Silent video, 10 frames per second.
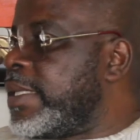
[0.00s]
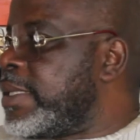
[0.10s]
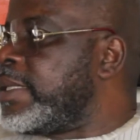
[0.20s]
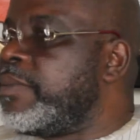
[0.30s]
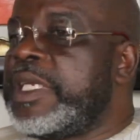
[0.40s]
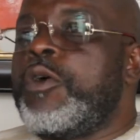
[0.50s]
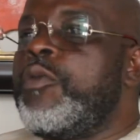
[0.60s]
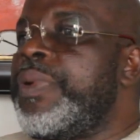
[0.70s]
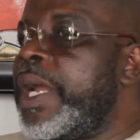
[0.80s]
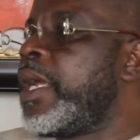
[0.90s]
a system that
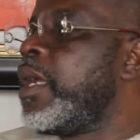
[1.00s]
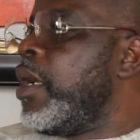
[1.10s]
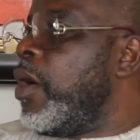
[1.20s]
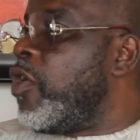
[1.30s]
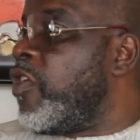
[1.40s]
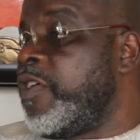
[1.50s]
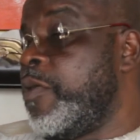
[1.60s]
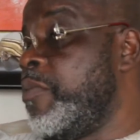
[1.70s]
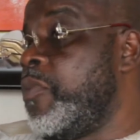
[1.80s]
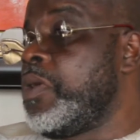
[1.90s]
will bring all of them
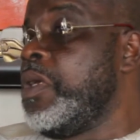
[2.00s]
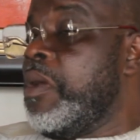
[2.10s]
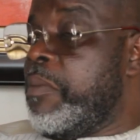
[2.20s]
on board.